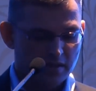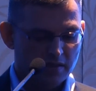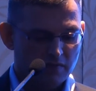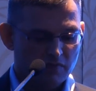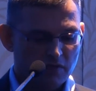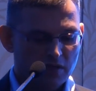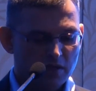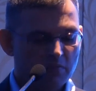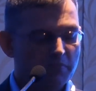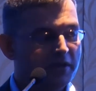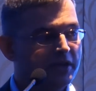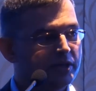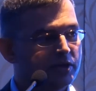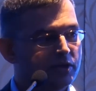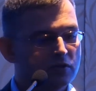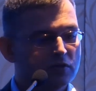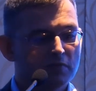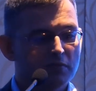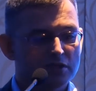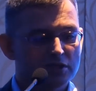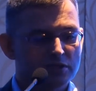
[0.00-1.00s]
will make
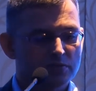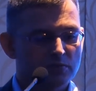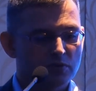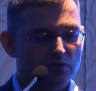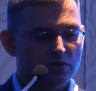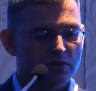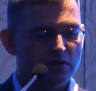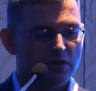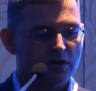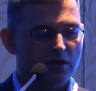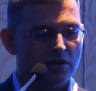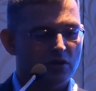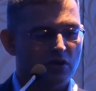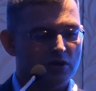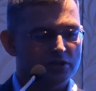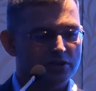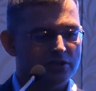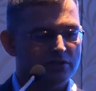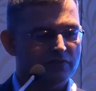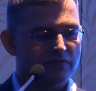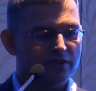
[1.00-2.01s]
you much more
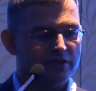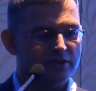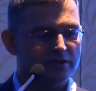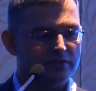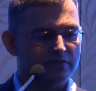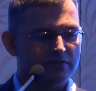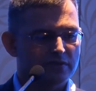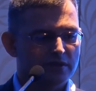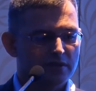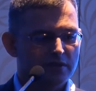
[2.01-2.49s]
cost effective.